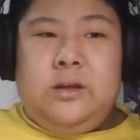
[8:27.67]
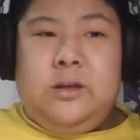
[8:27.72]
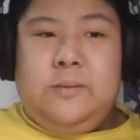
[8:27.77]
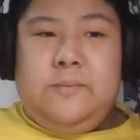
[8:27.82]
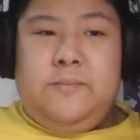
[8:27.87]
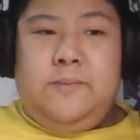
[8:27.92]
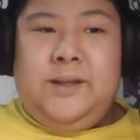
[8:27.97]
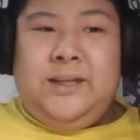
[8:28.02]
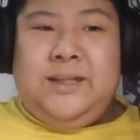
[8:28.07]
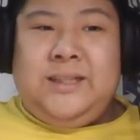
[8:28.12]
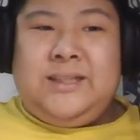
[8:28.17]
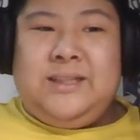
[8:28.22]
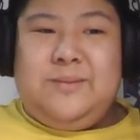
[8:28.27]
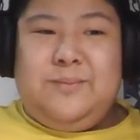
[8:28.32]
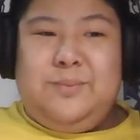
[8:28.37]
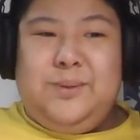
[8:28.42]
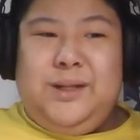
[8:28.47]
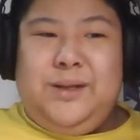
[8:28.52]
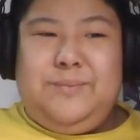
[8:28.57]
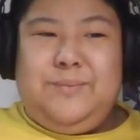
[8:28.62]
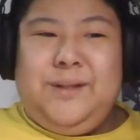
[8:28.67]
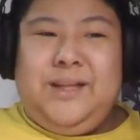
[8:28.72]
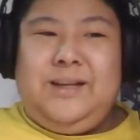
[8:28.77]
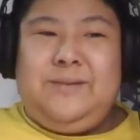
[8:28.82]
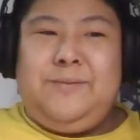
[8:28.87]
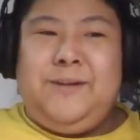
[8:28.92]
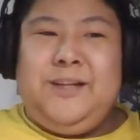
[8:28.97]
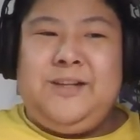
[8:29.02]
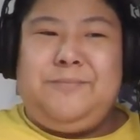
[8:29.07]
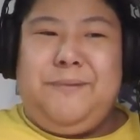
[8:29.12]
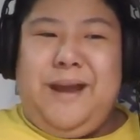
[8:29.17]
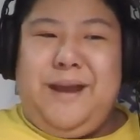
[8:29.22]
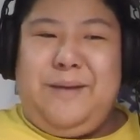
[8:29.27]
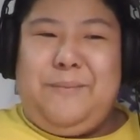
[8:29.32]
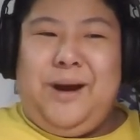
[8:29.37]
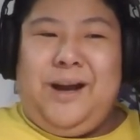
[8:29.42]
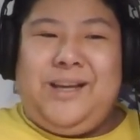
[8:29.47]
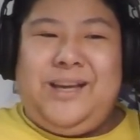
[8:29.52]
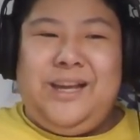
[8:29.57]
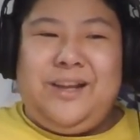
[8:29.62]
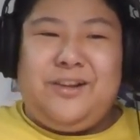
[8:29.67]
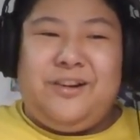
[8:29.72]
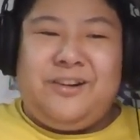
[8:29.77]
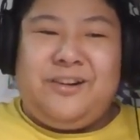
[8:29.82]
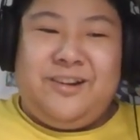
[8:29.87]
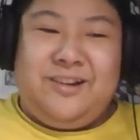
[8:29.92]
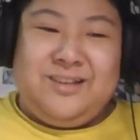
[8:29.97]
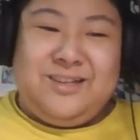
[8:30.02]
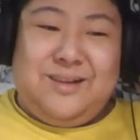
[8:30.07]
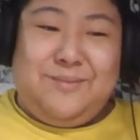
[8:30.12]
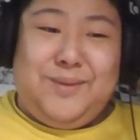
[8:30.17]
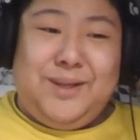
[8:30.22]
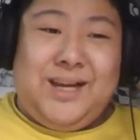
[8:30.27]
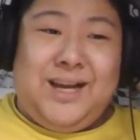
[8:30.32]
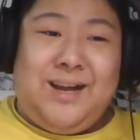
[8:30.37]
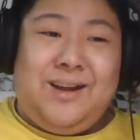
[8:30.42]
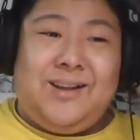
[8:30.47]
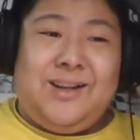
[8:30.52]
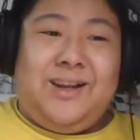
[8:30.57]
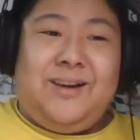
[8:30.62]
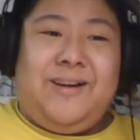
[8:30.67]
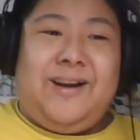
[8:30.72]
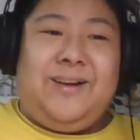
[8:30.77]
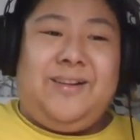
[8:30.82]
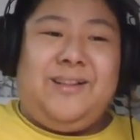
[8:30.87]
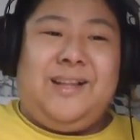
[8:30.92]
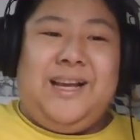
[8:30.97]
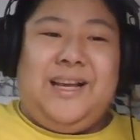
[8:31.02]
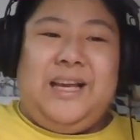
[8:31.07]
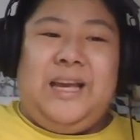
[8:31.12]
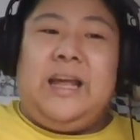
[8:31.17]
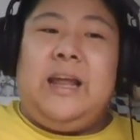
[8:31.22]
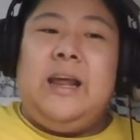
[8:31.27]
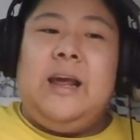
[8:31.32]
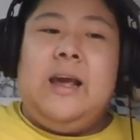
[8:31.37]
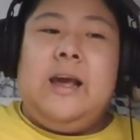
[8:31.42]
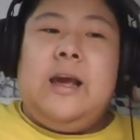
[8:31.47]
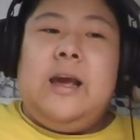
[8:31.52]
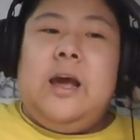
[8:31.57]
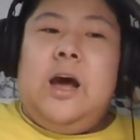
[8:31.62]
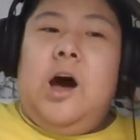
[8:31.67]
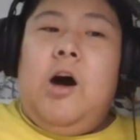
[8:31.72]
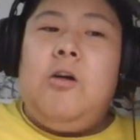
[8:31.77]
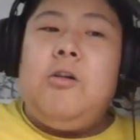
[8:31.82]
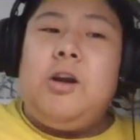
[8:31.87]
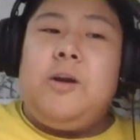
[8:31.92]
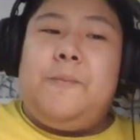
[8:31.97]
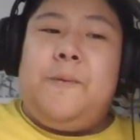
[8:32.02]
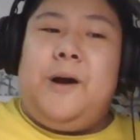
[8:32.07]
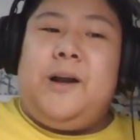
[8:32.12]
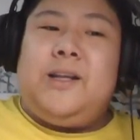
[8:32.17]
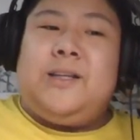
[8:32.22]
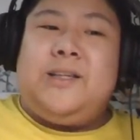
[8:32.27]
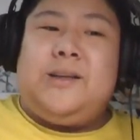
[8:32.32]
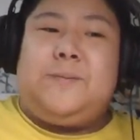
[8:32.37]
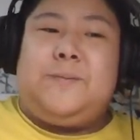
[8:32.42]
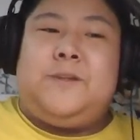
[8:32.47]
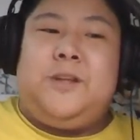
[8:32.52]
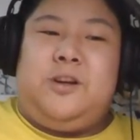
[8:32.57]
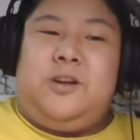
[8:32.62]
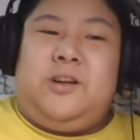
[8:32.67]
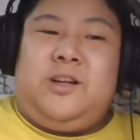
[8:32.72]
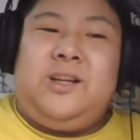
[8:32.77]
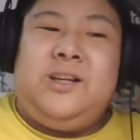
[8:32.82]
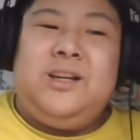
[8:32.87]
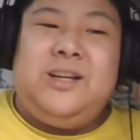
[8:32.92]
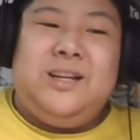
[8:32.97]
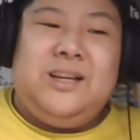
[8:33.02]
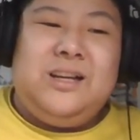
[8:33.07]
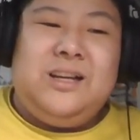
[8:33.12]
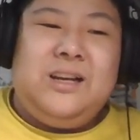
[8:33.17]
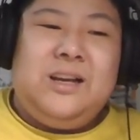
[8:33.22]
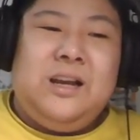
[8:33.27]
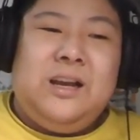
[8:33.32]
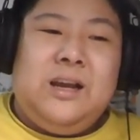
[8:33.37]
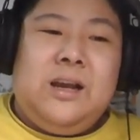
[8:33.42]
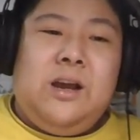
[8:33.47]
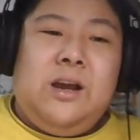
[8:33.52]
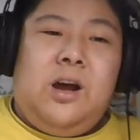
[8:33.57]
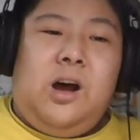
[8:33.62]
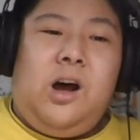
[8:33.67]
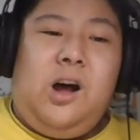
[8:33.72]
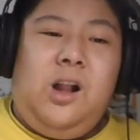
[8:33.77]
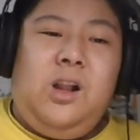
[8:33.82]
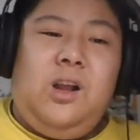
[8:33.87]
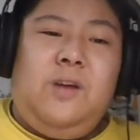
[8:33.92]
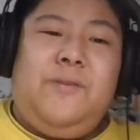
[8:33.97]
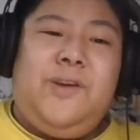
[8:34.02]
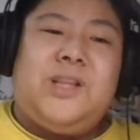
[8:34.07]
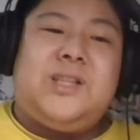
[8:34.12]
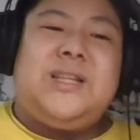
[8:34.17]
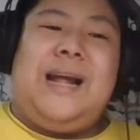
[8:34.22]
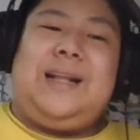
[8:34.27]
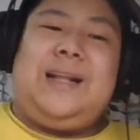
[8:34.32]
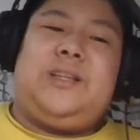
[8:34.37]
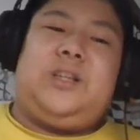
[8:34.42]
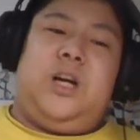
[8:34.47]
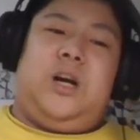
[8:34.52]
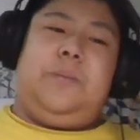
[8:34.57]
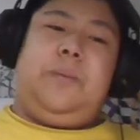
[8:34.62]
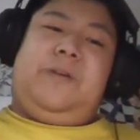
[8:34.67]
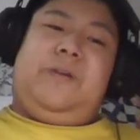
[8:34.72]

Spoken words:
Please ban Monkey Dory or something. I don't know. I don't like it. Ogerpon is absurd. All of its stats are above